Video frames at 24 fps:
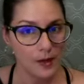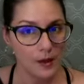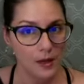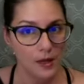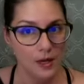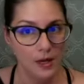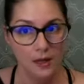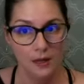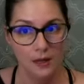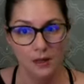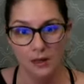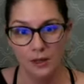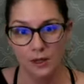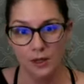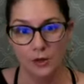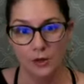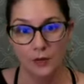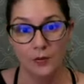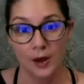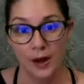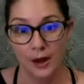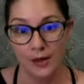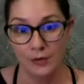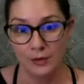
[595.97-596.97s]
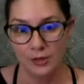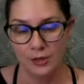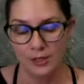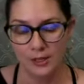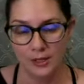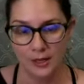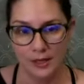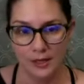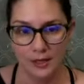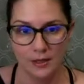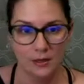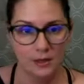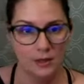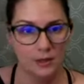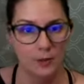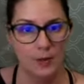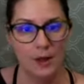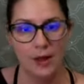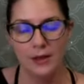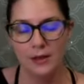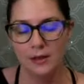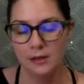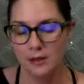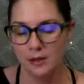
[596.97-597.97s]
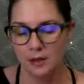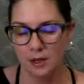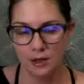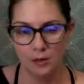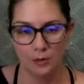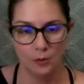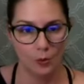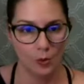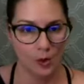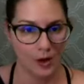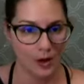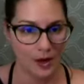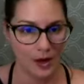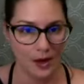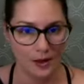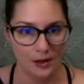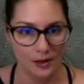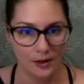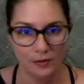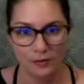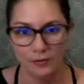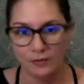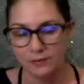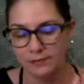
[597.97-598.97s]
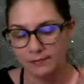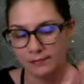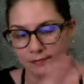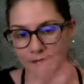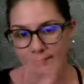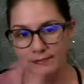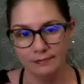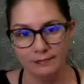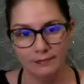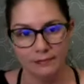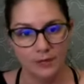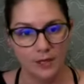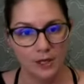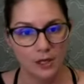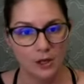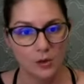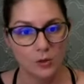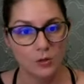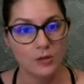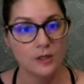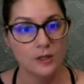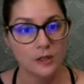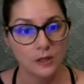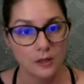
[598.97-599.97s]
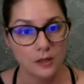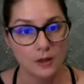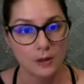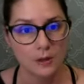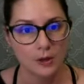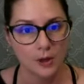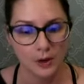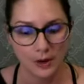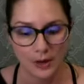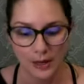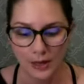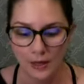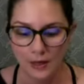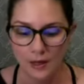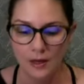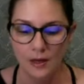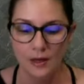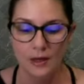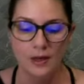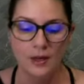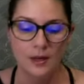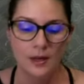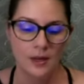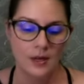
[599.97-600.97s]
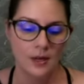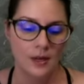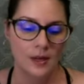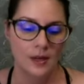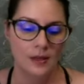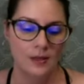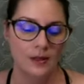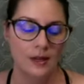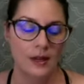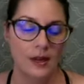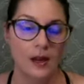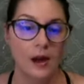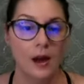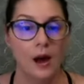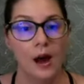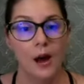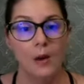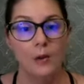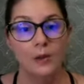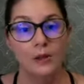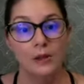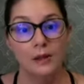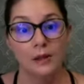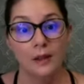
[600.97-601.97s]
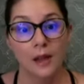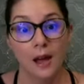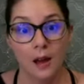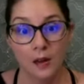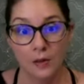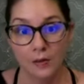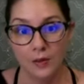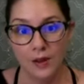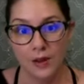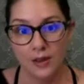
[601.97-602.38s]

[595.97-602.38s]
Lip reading: in year 5 or 6, depends on what kind of system you're in, then I would love